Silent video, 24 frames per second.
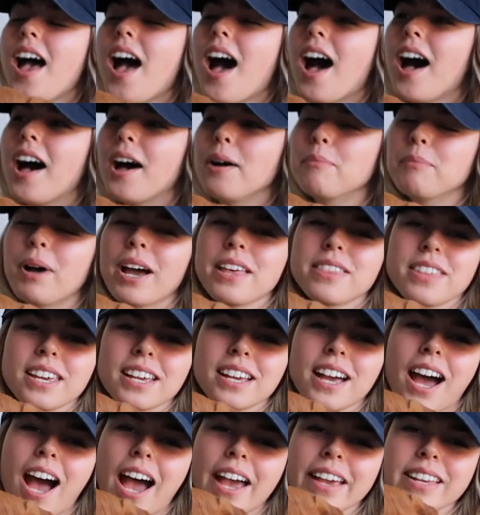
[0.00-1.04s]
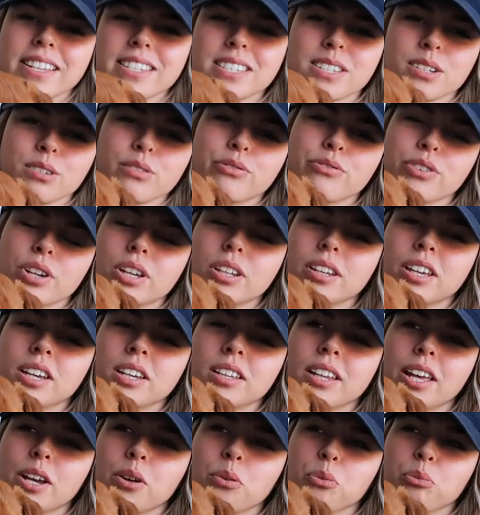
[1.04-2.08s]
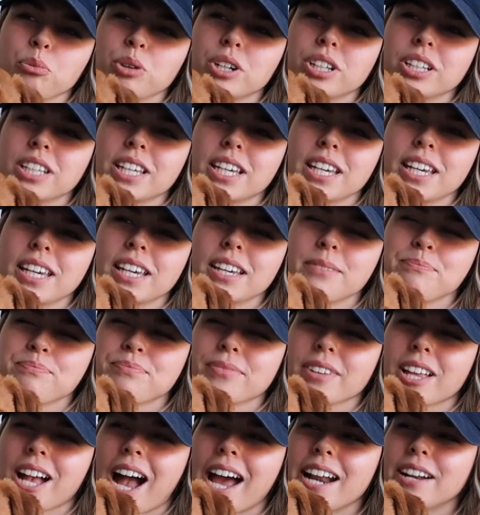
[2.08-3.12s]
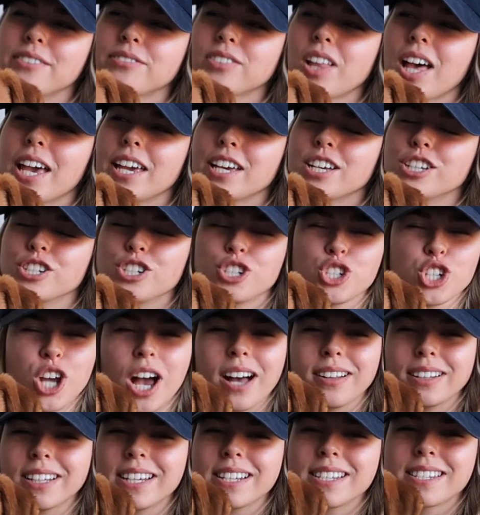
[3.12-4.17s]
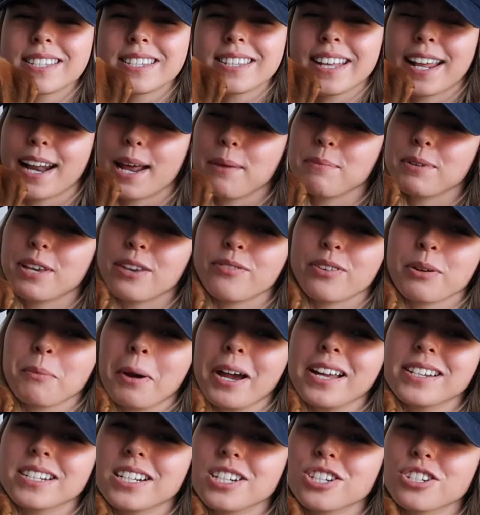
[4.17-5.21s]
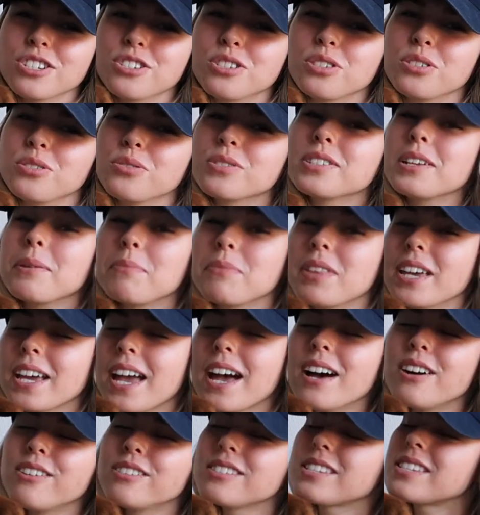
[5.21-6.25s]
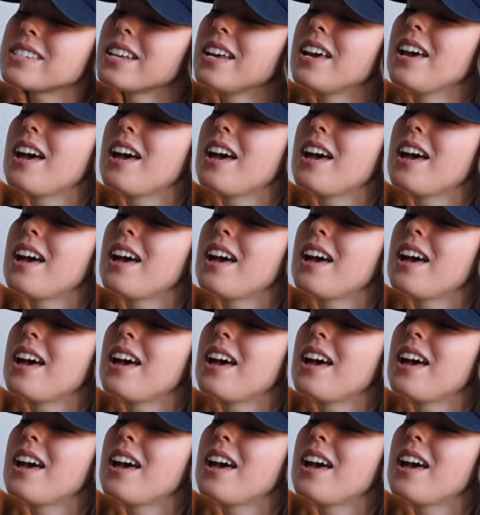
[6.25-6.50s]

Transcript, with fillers: Um, I think Kai is still feeling like really kind of like jealous that I'm giving my attention to something else.